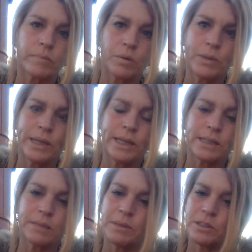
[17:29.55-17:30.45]
we think
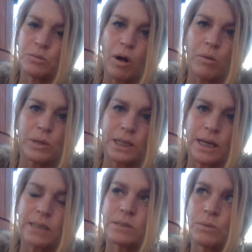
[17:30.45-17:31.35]
something's wrong with
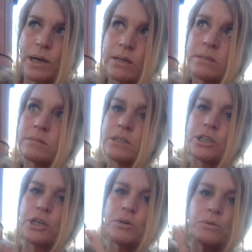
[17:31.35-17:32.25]
us. Well, you
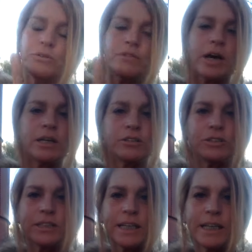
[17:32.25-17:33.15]
know, you've got to
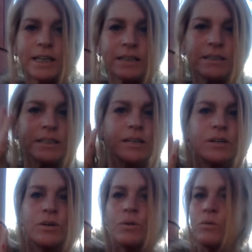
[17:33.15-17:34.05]
understand
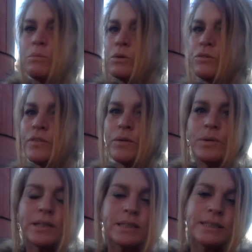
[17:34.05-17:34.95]
we're moving
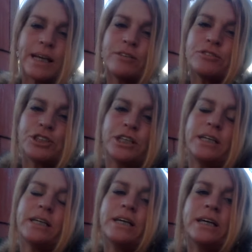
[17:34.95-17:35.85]
with this energy.